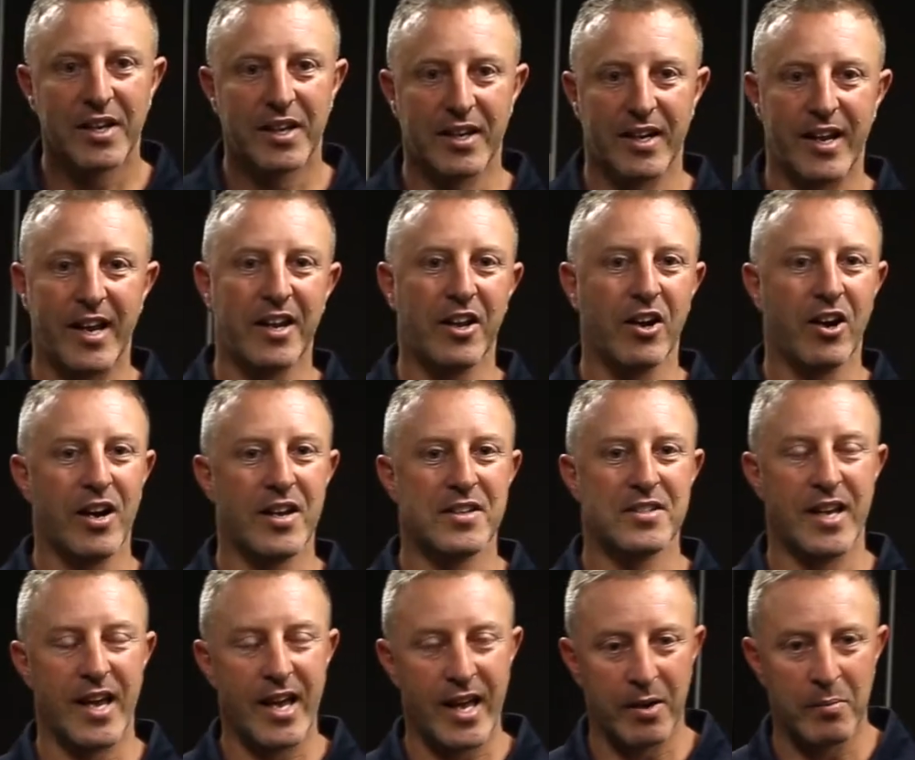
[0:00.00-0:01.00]
G'day
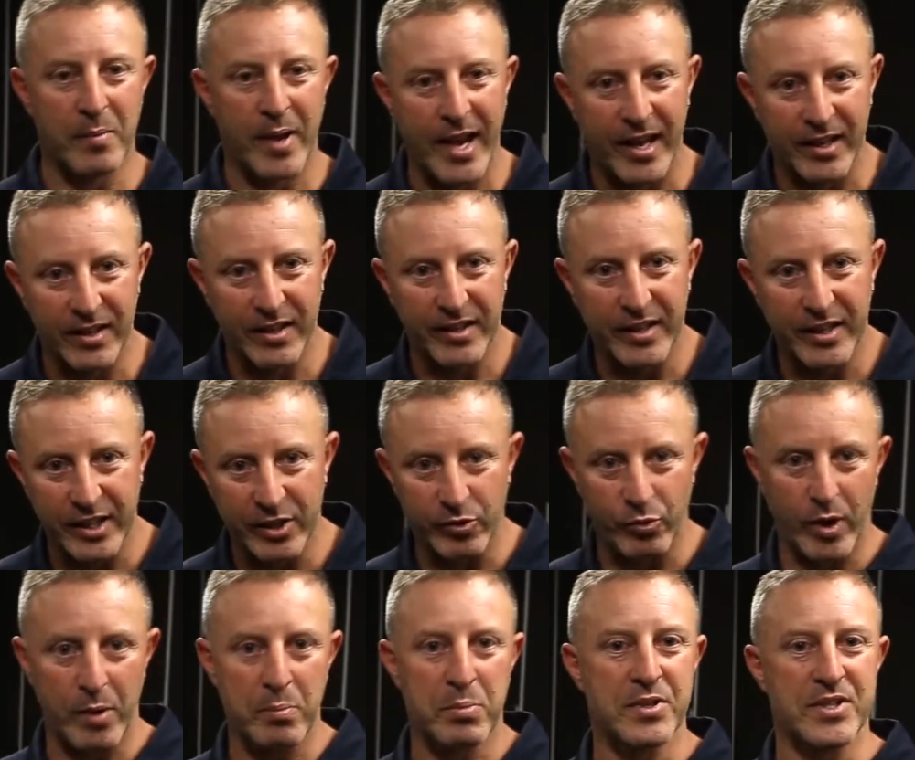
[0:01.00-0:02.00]
guys, Adam Adler here
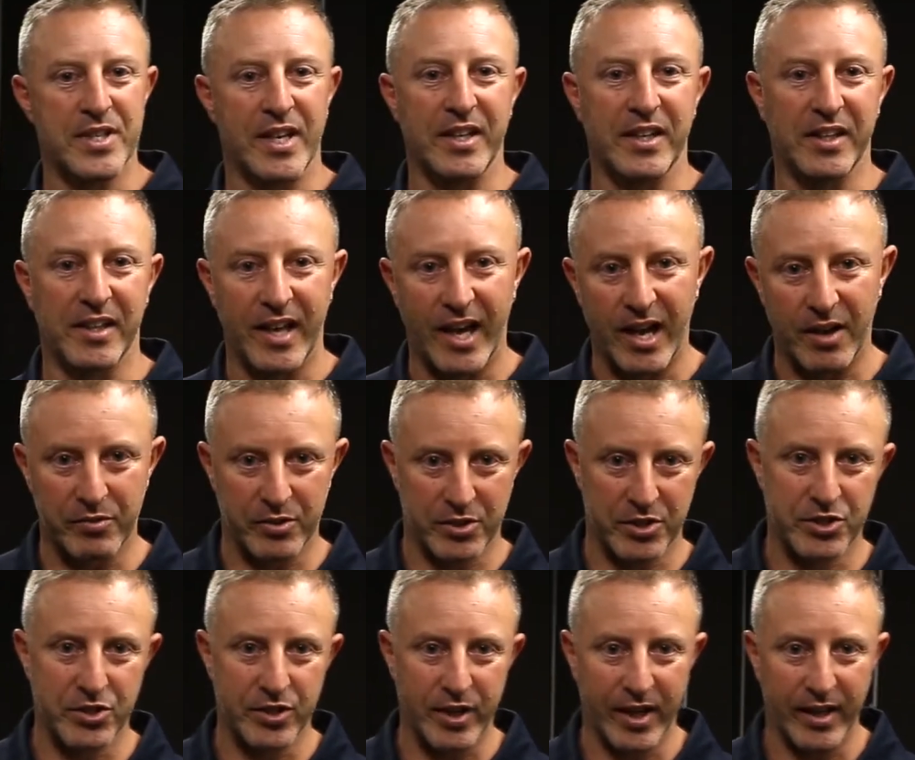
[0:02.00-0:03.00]
representing NARVA
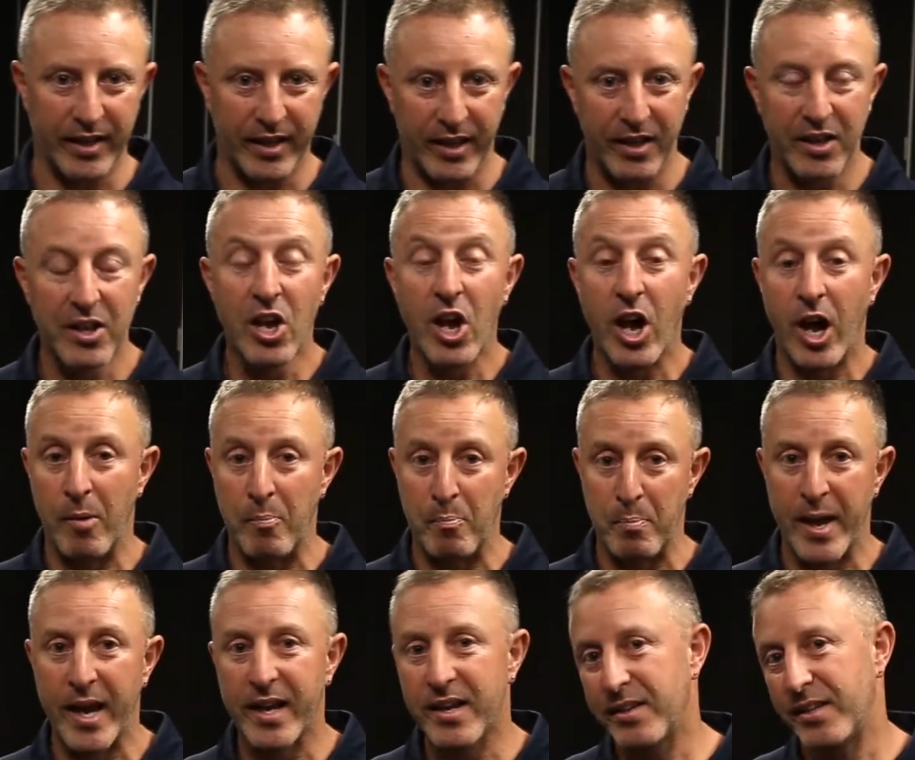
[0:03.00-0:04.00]
Australia. I'm
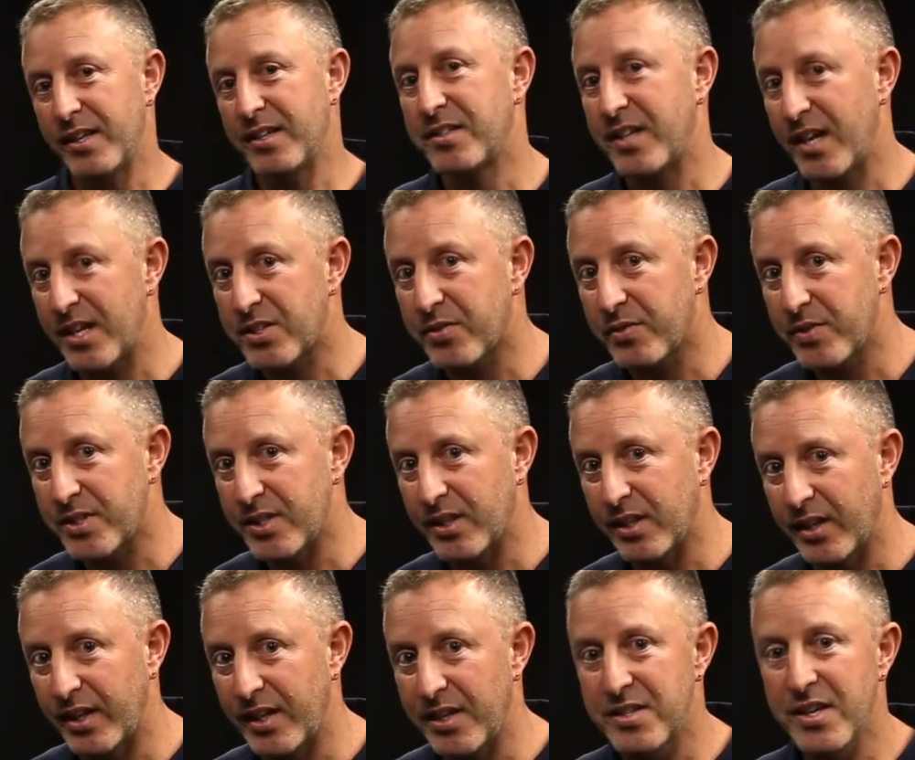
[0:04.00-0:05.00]
back at their test
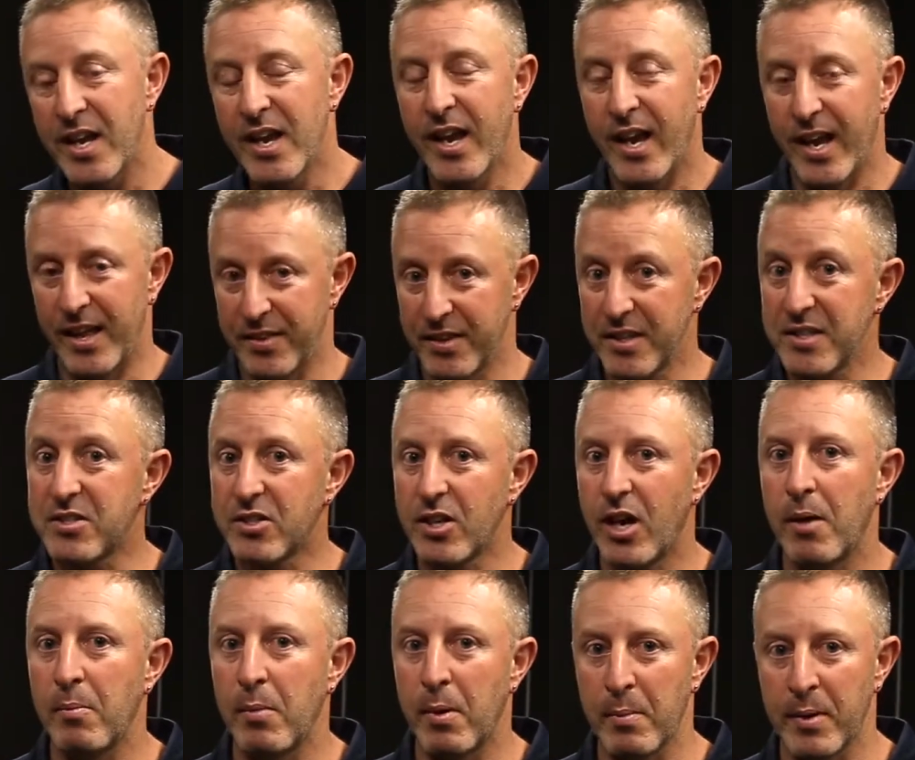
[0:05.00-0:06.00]
facilities and this
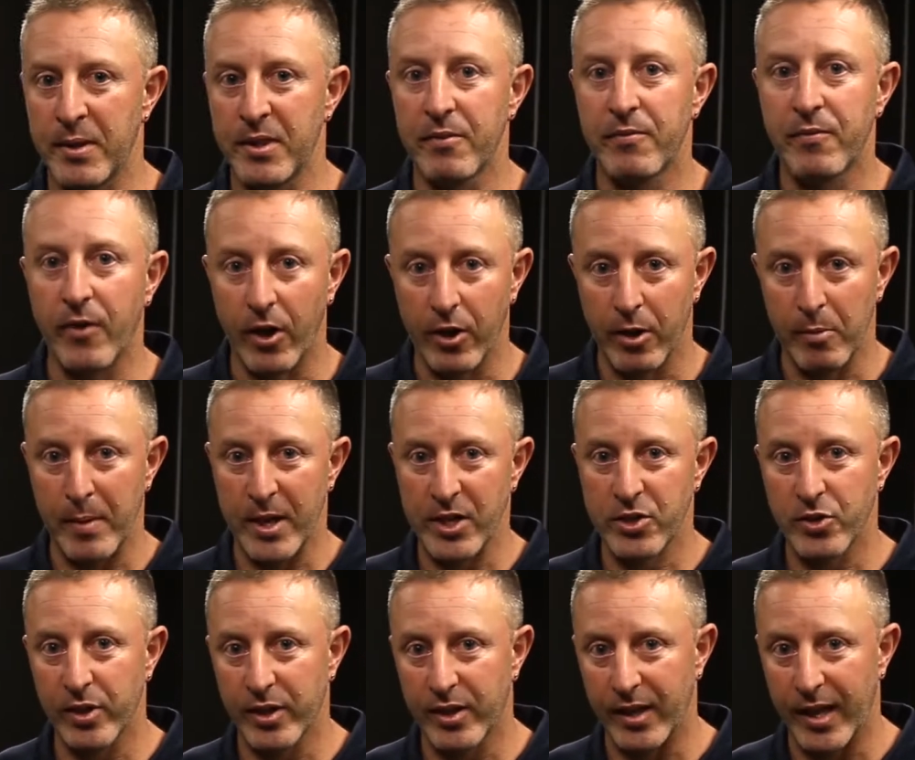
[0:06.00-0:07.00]
time I'm in the
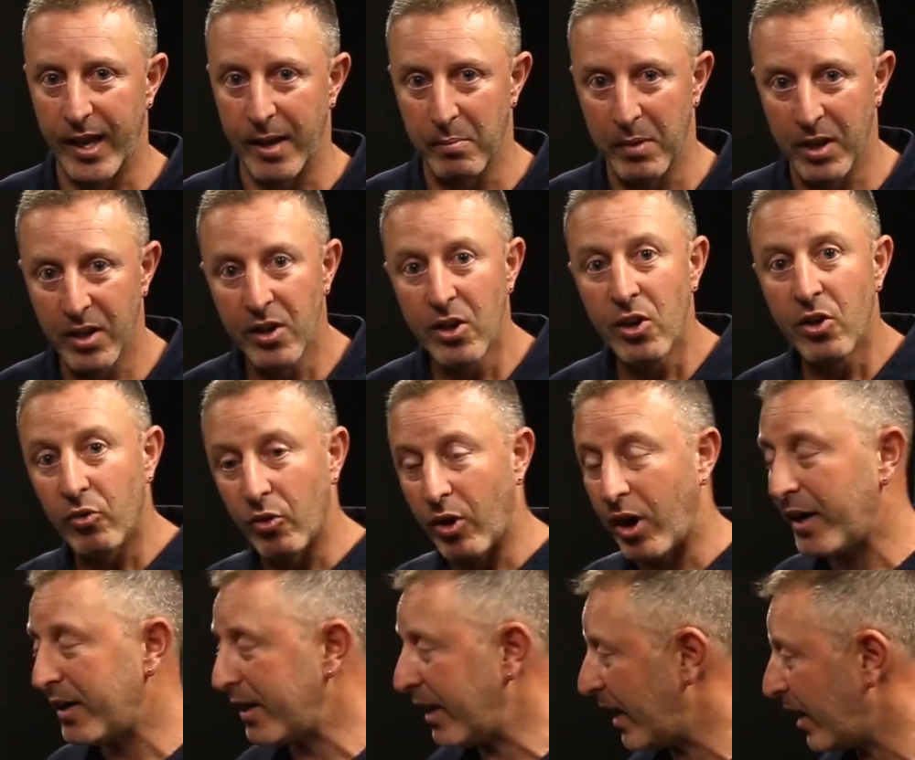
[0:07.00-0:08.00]
photometric lab.
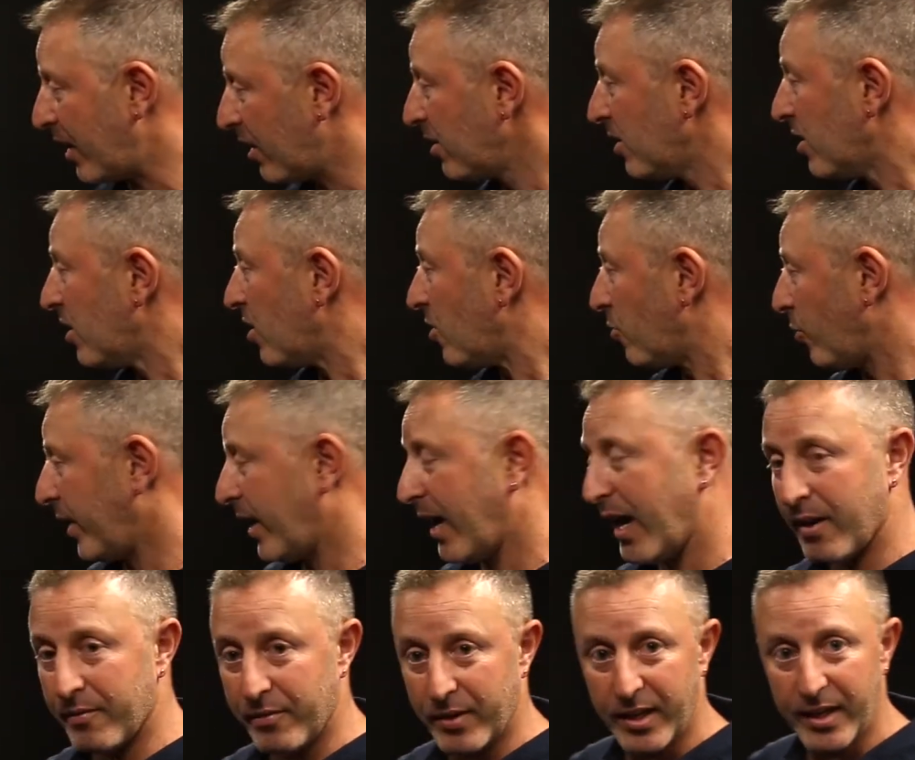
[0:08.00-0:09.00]
Right now we
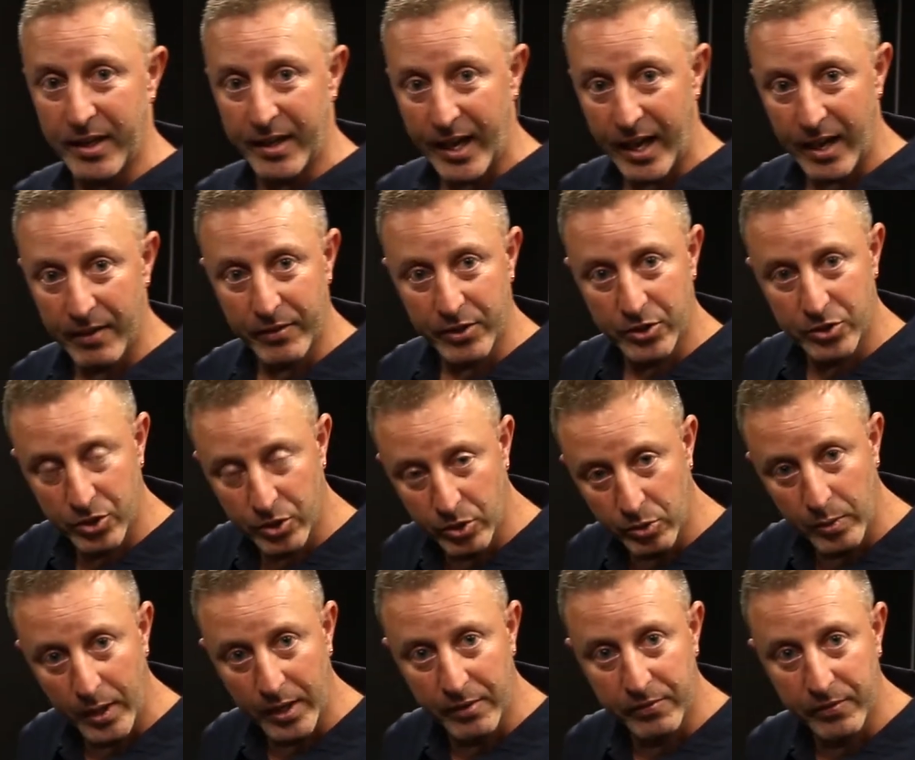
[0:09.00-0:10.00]
have a NARVA
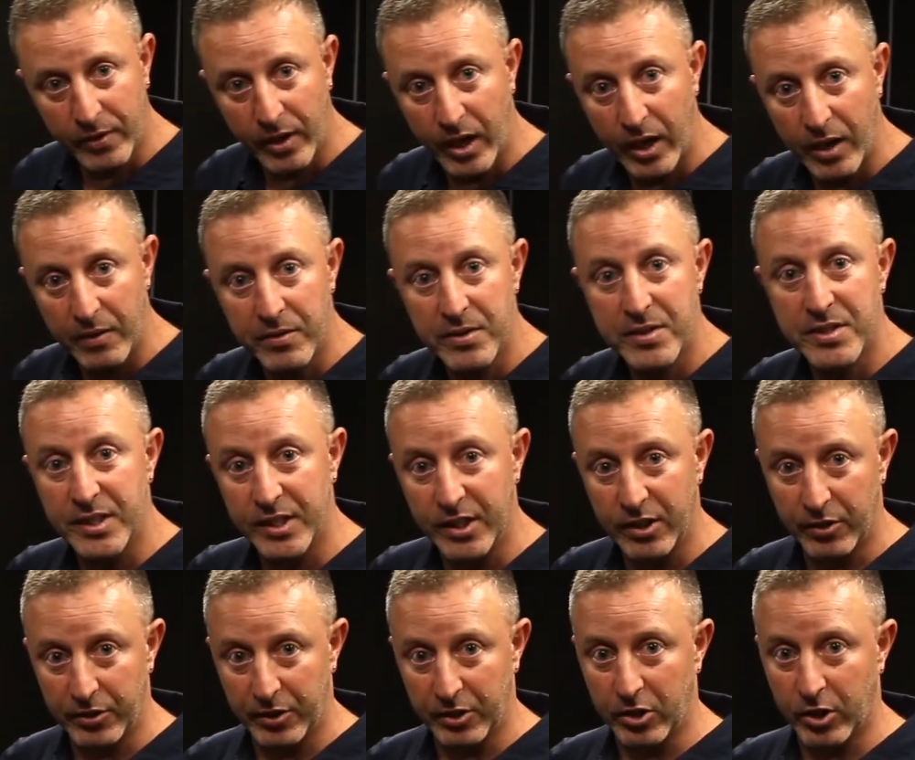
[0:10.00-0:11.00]
215 sitting
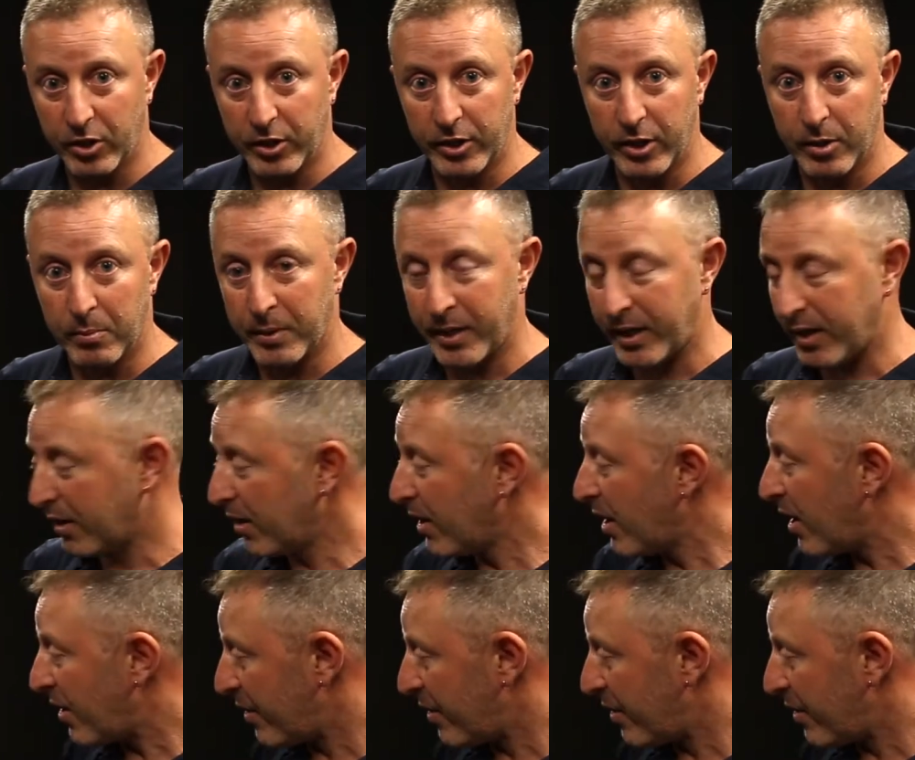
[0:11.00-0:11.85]
on the goniometer.